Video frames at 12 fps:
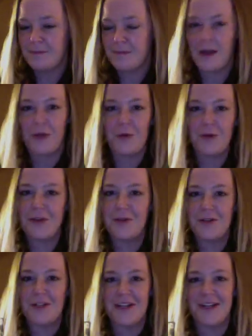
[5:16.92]
I really
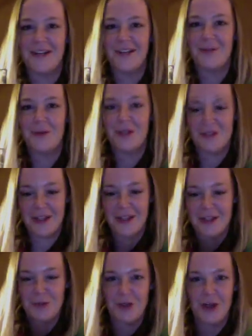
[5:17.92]
wish I did. With like
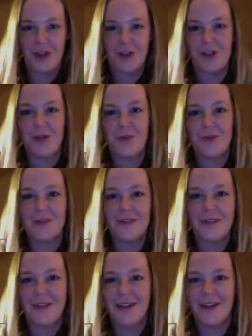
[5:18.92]
some chocolate chips
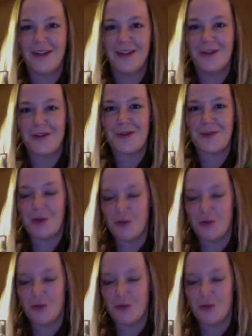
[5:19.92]
in it or something,